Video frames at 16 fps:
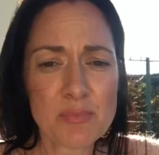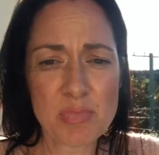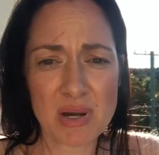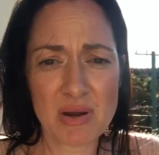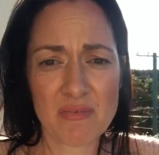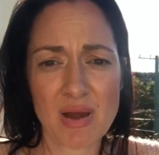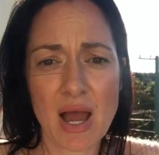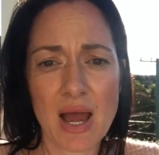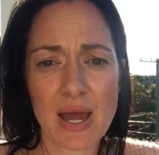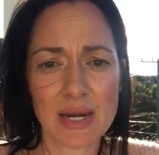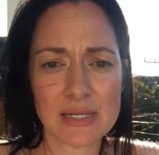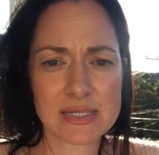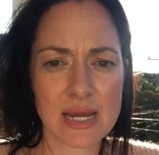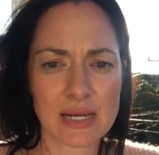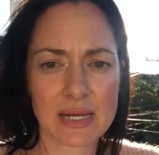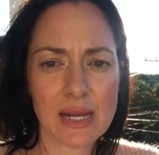bit of a harder
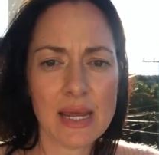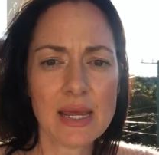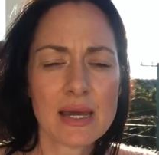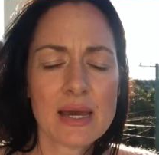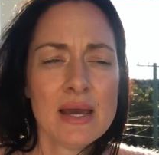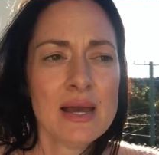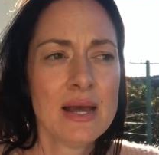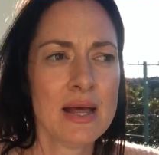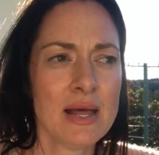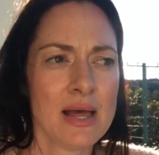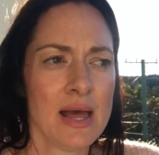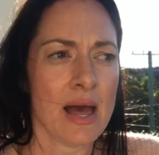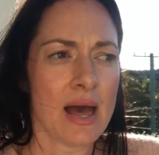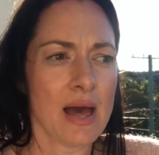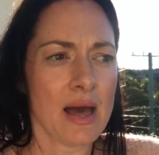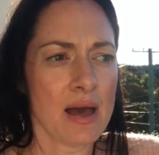technique.
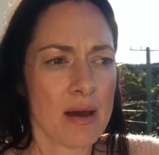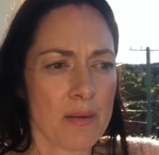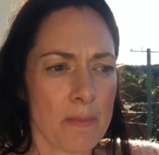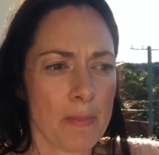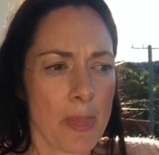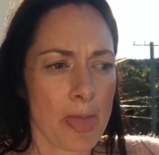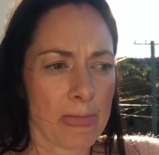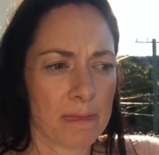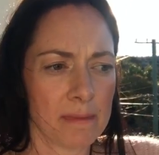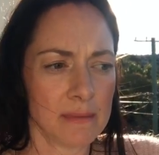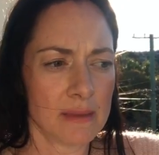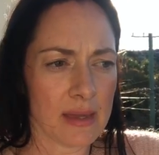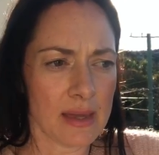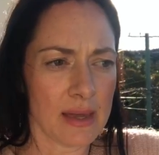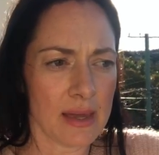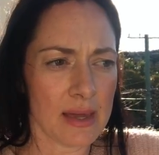And
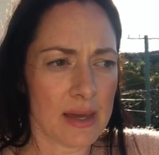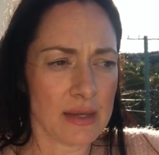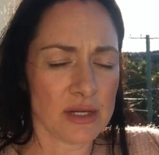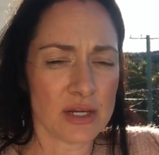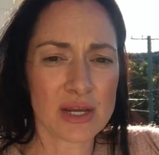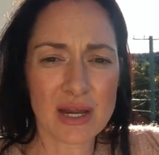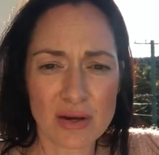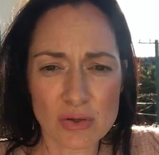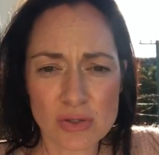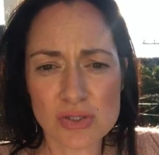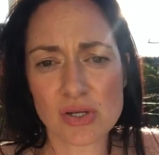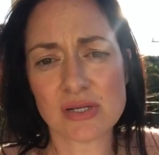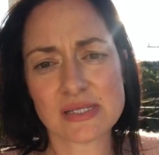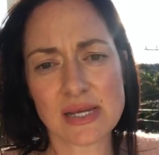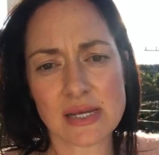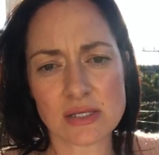you can
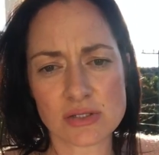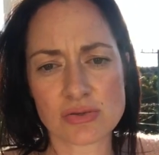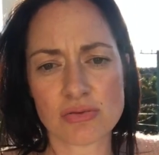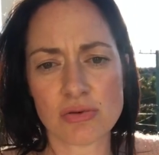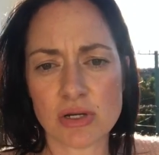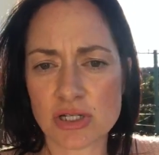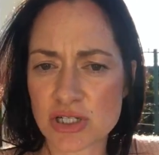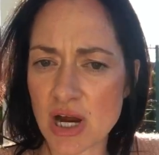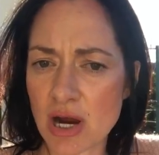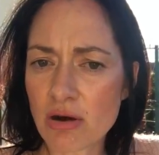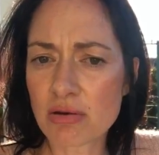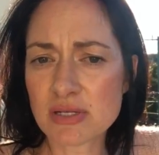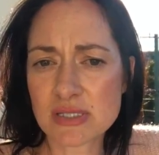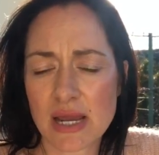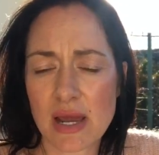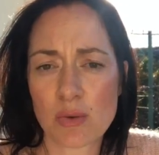also sense through your
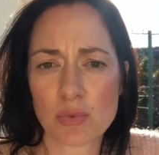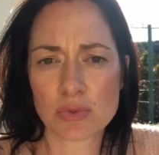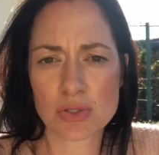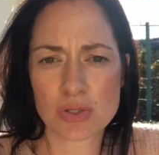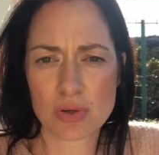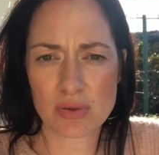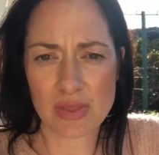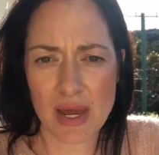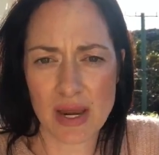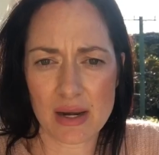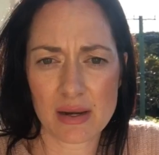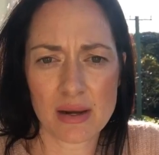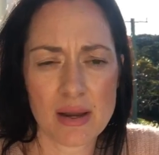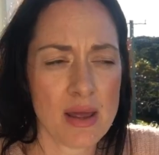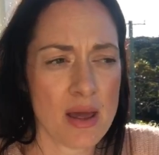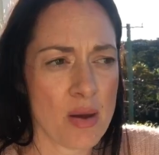chakras. Again, we'll talk about
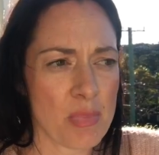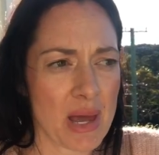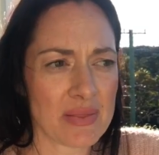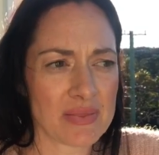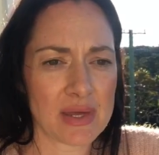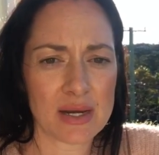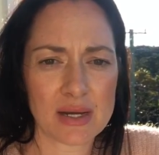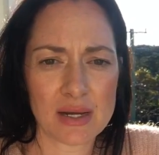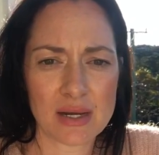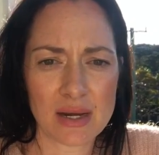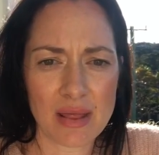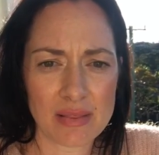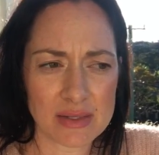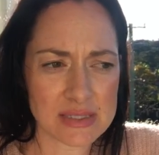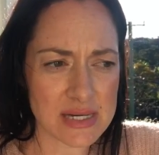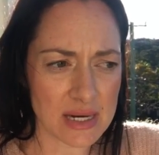that in
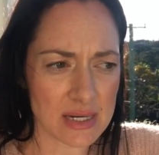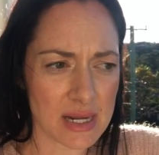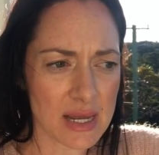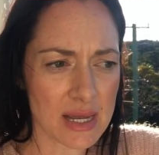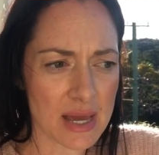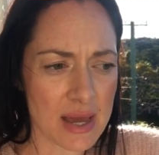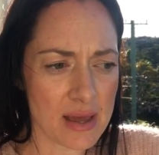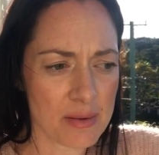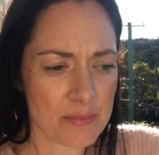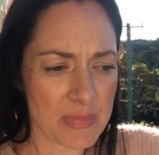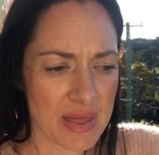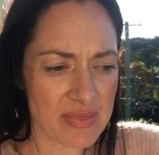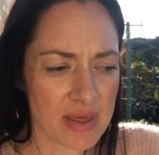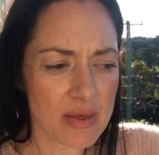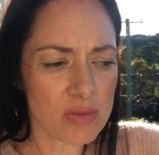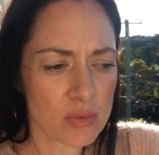another technique.
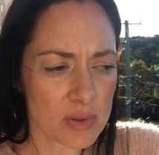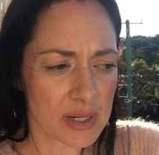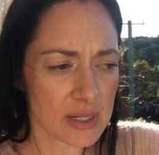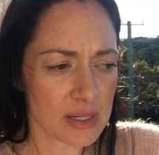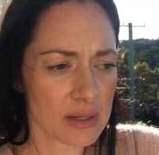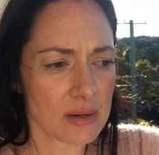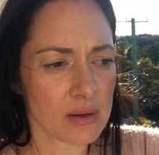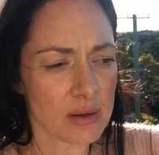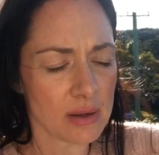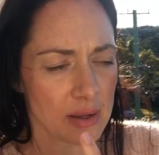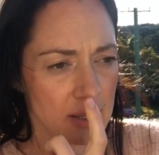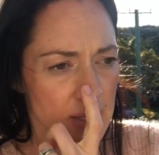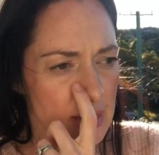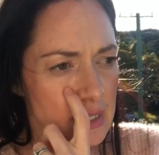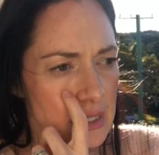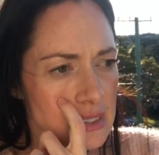And the other one
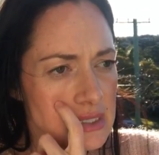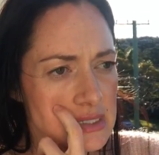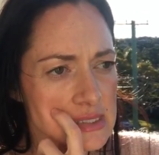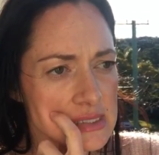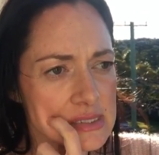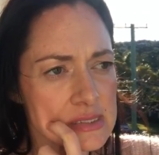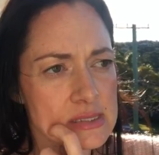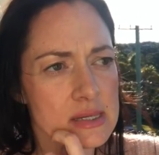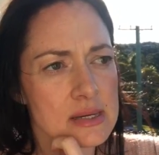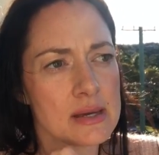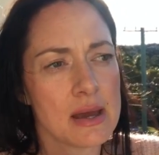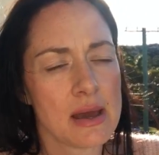is